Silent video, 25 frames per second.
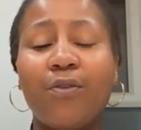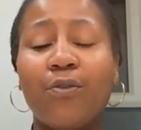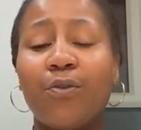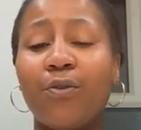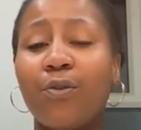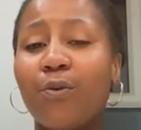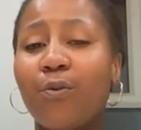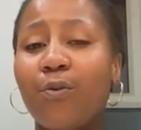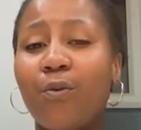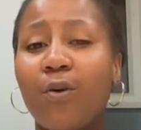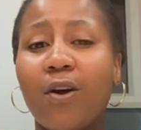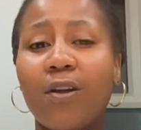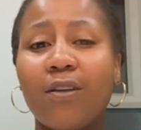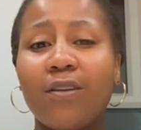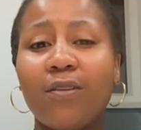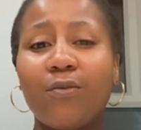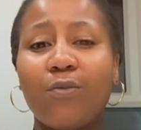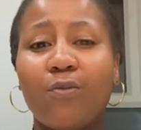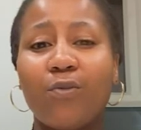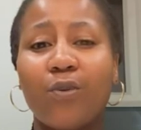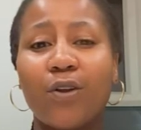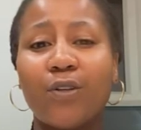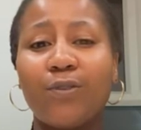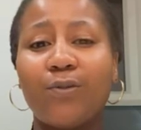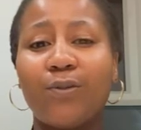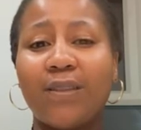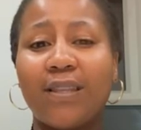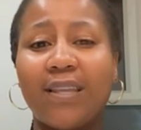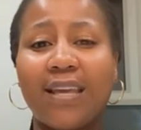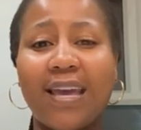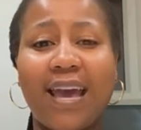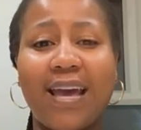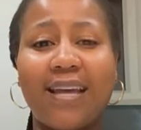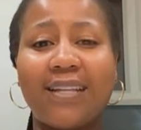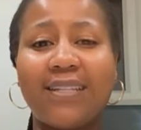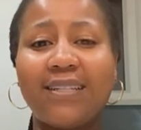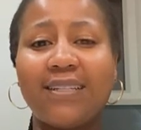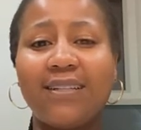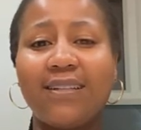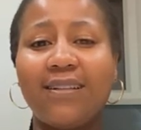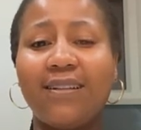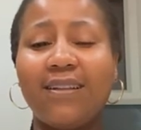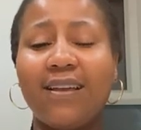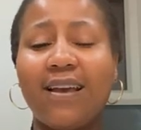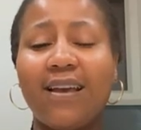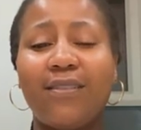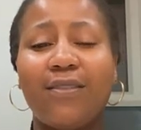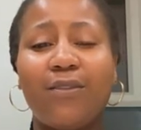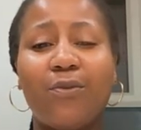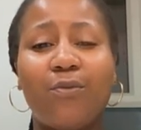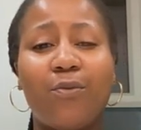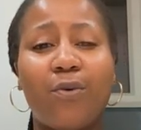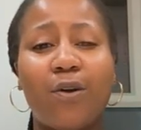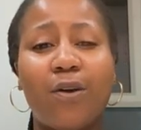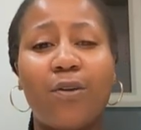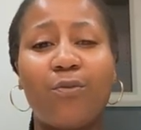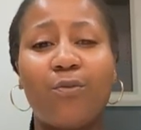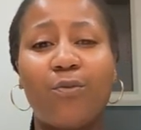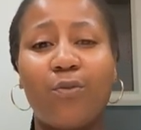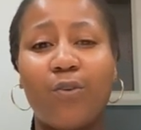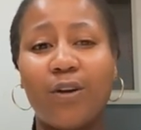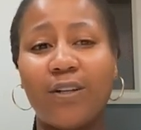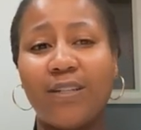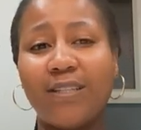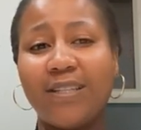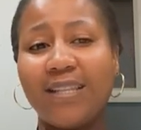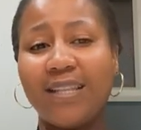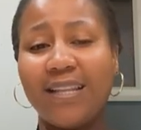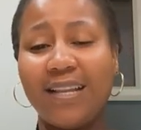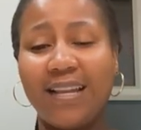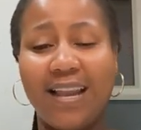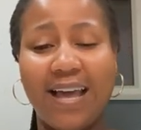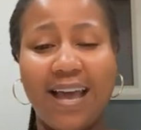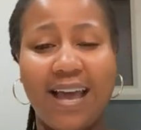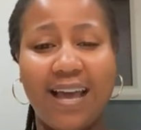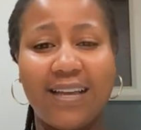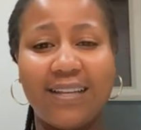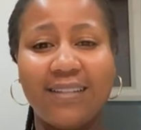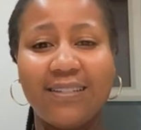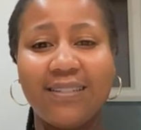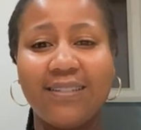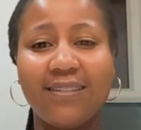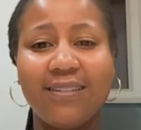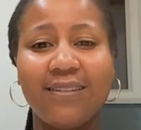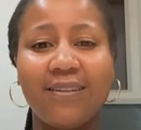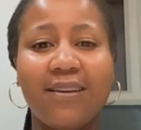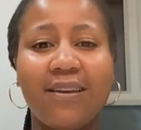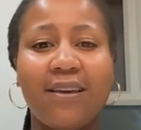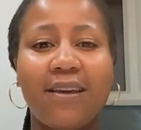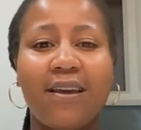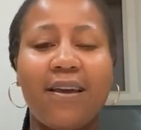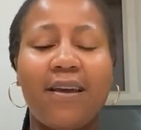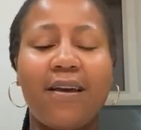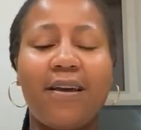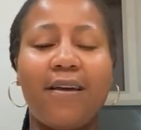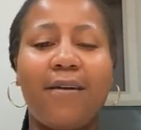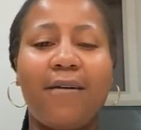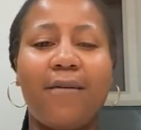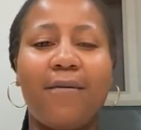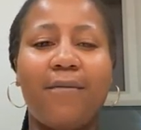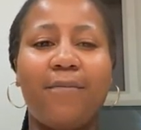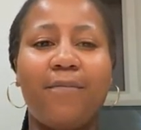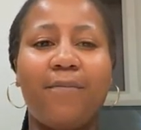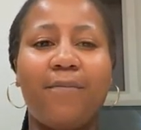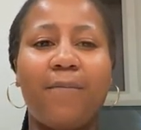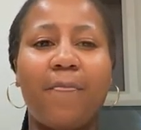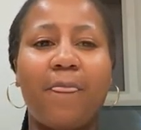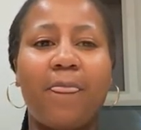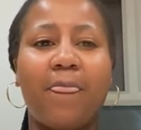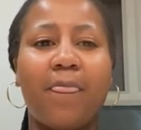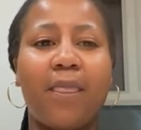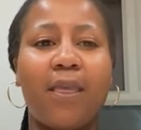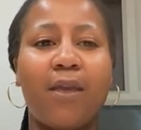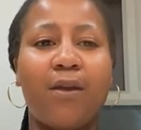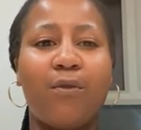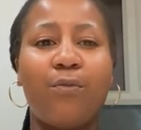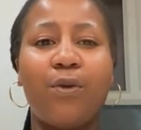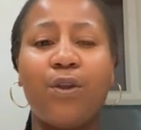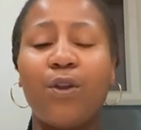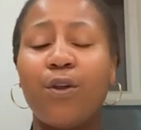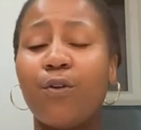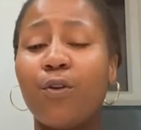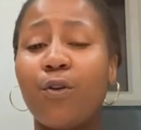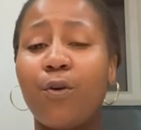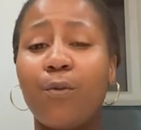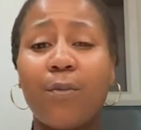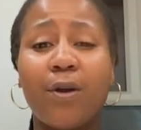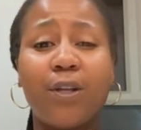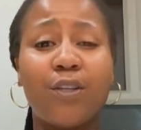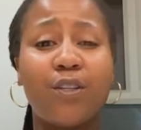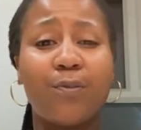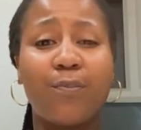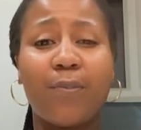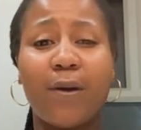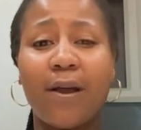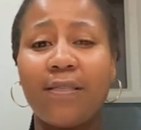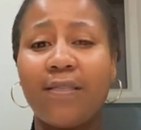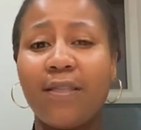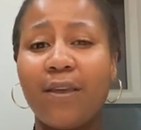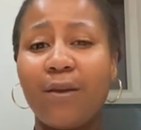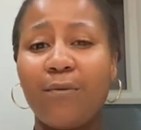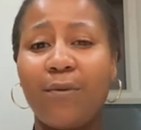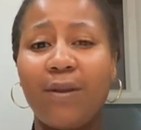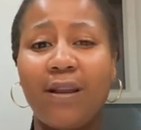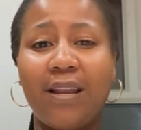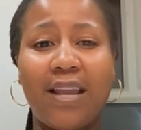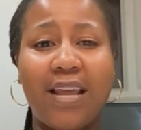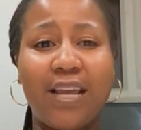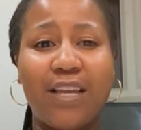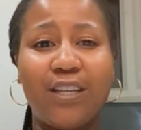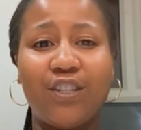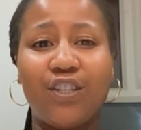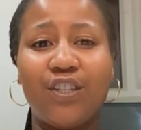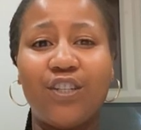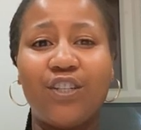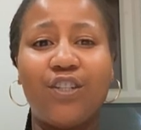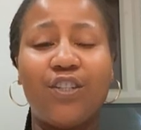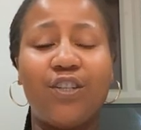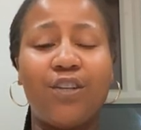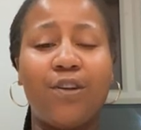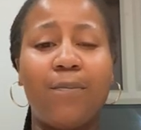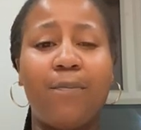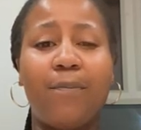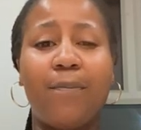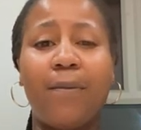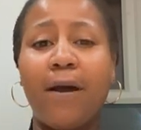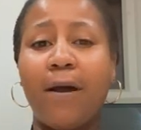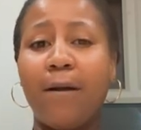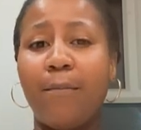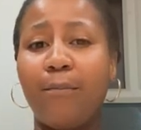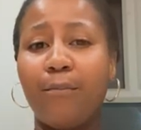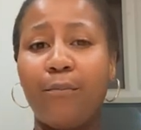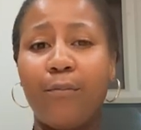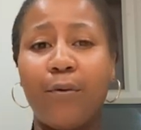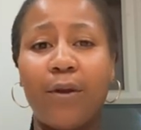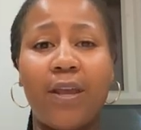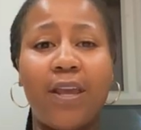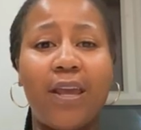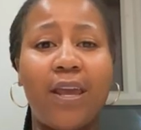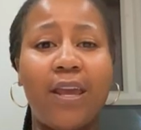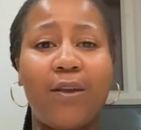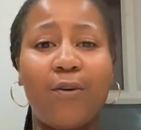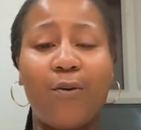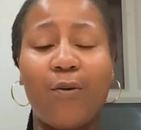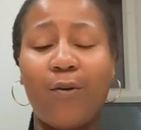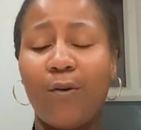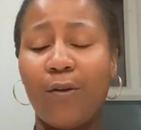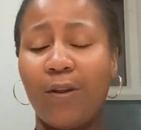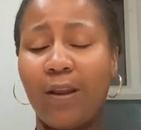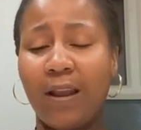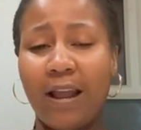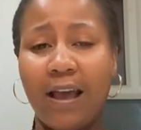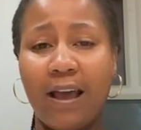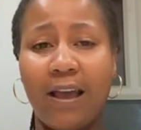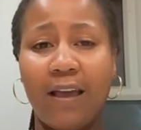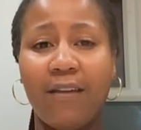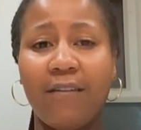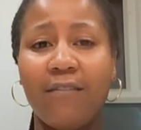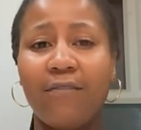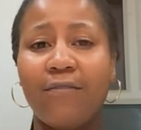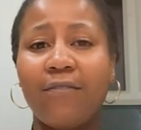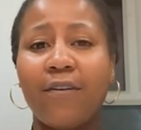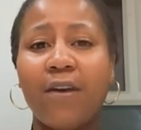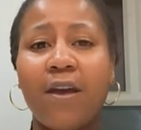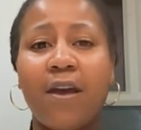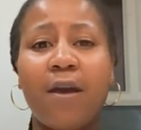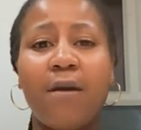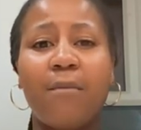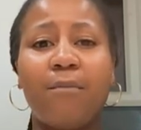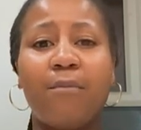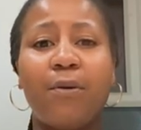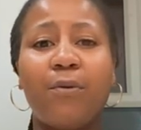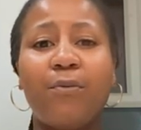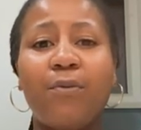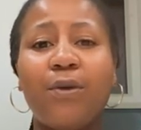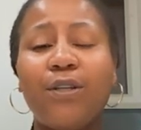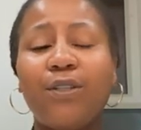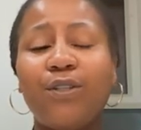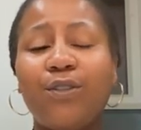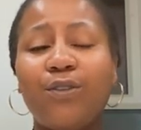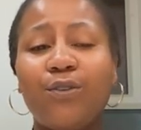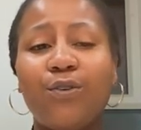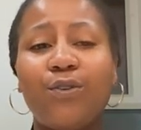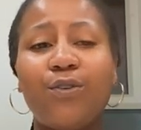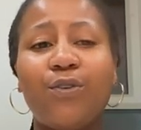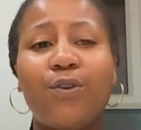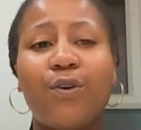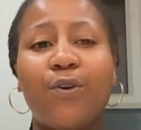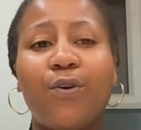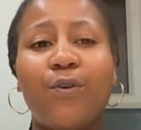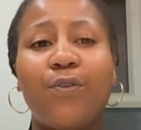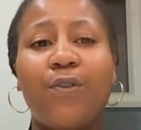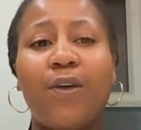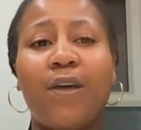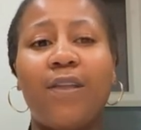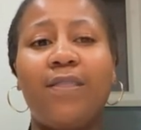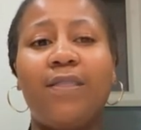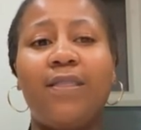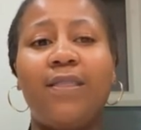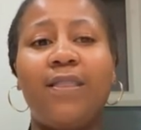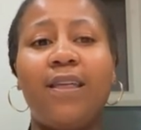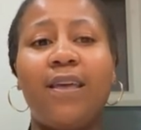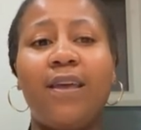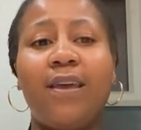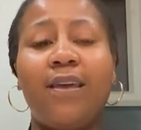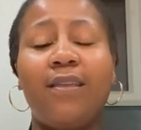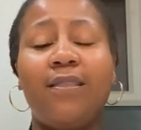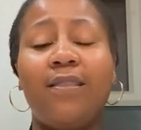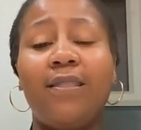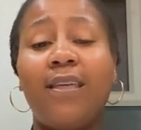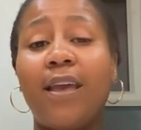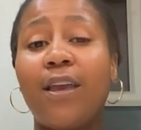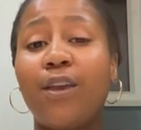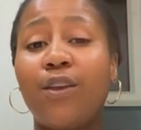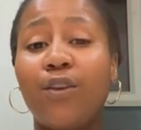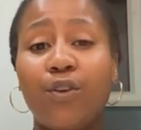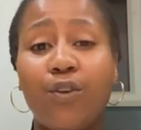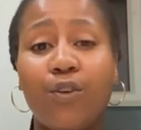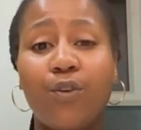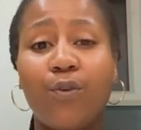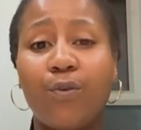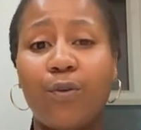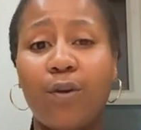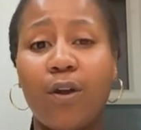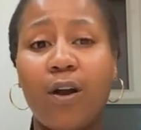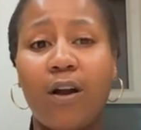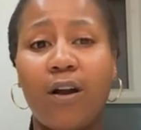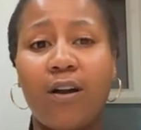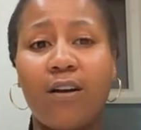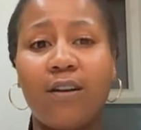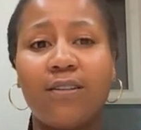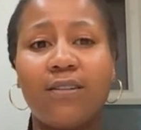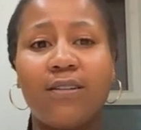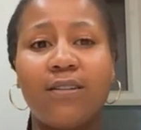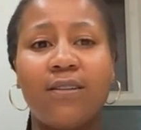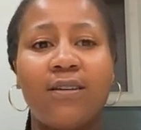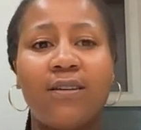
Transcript: The one worked with cattle and the one worked the land. Um, we don't know much about their relationship, upbringing, or life, but we do know that they, knew God